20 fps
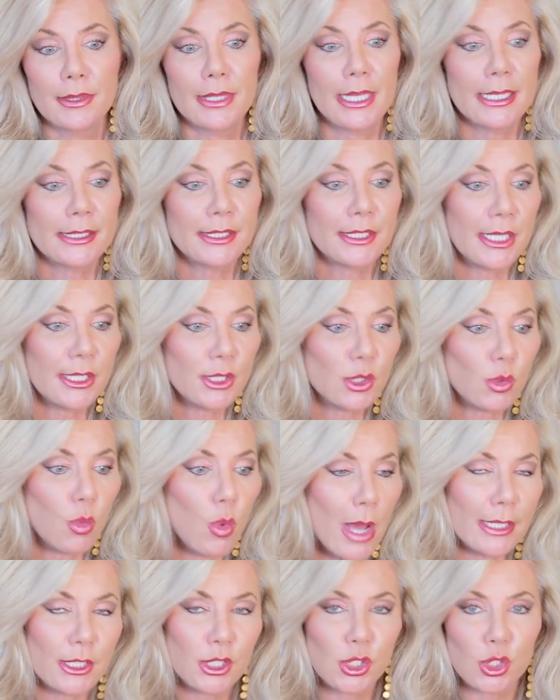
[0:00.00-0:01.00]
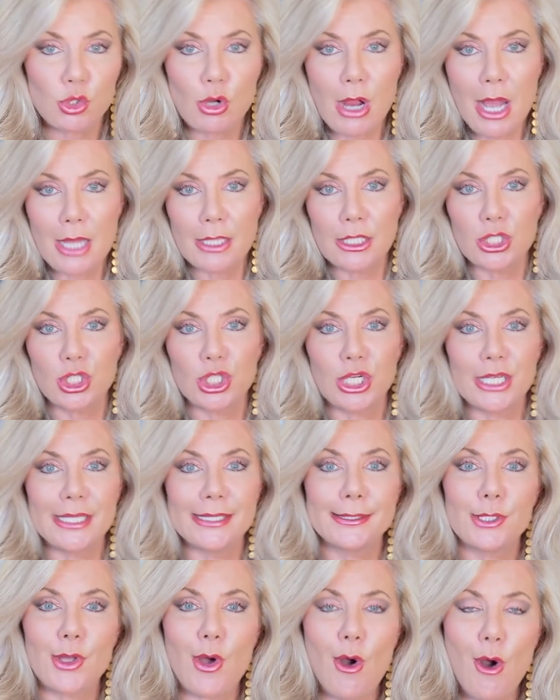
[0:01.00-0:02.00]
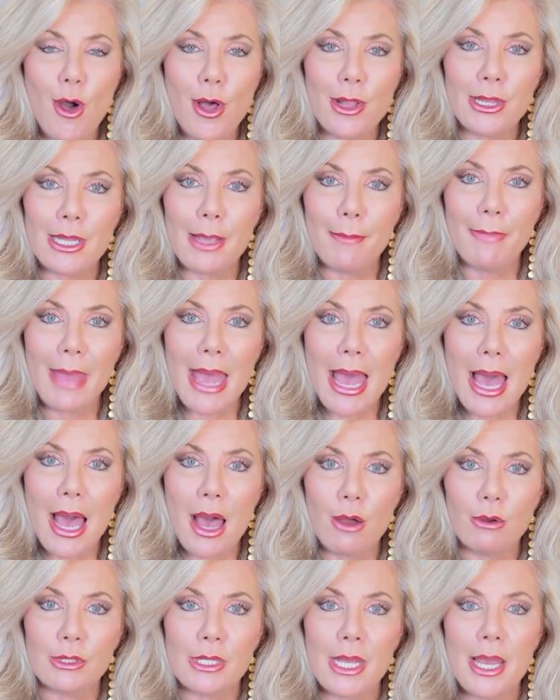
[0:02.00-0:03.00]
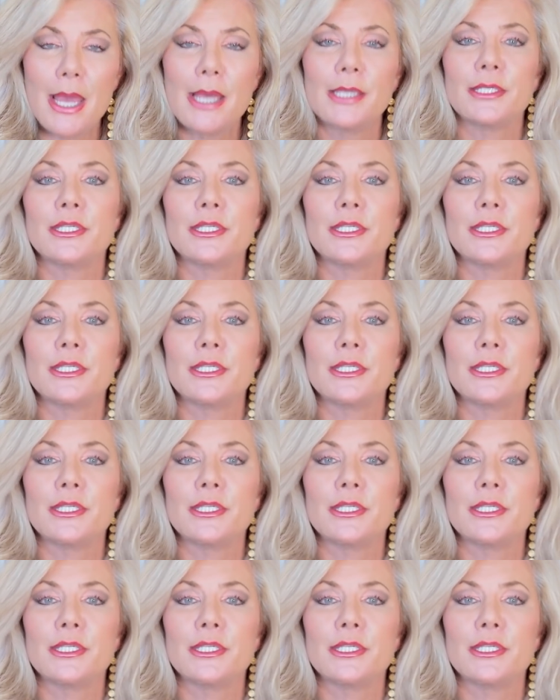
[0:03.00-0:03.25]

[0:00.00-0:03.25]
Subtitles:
This is what astrology is all about,